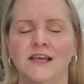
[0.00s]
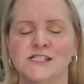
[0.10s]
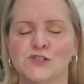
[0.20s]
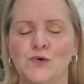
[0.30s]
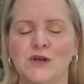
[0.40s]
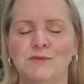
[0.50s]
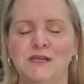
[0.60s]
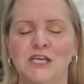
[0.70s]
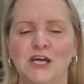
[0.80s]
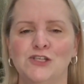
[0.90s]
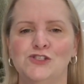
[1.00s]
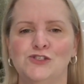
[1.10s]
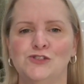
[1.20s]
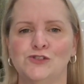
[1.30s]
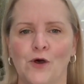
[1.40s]
It's going to be
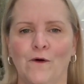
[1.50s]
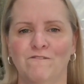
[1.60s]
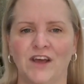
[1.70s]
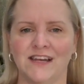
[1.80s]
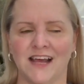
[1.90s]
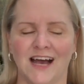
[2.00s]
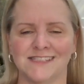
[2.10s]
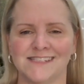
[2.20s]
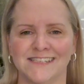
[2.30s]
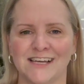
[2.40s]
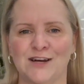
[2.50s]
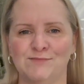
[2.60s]
so fantastic.